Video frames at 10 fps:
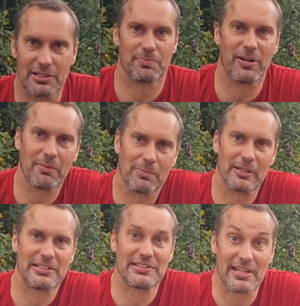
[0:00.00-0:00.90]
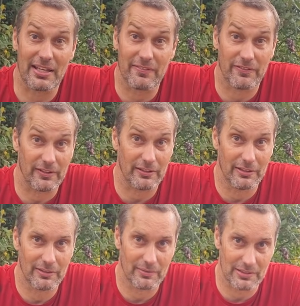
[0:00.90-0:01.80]
probably safer,
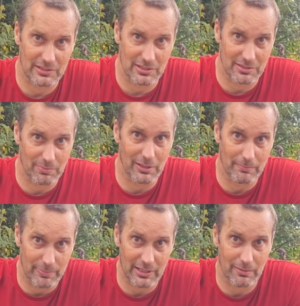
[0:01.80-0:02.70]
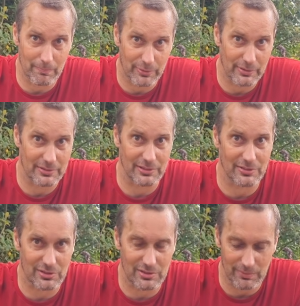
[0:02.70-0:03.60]
which is one big
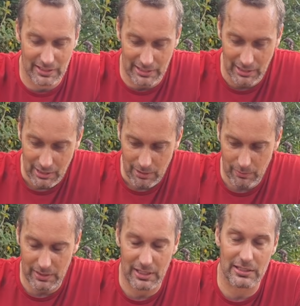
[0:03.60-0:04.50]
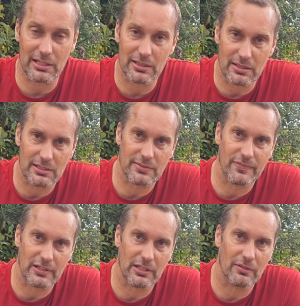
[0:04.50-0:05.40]
importance to why when I did this
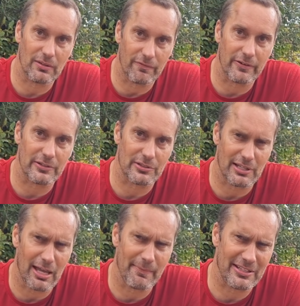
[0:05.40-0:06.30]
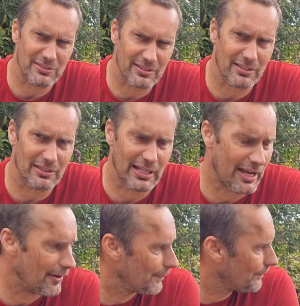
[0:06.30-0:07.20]
video the first time I took it
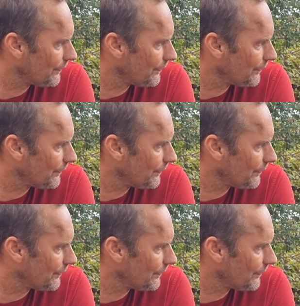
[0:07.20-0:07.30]
down.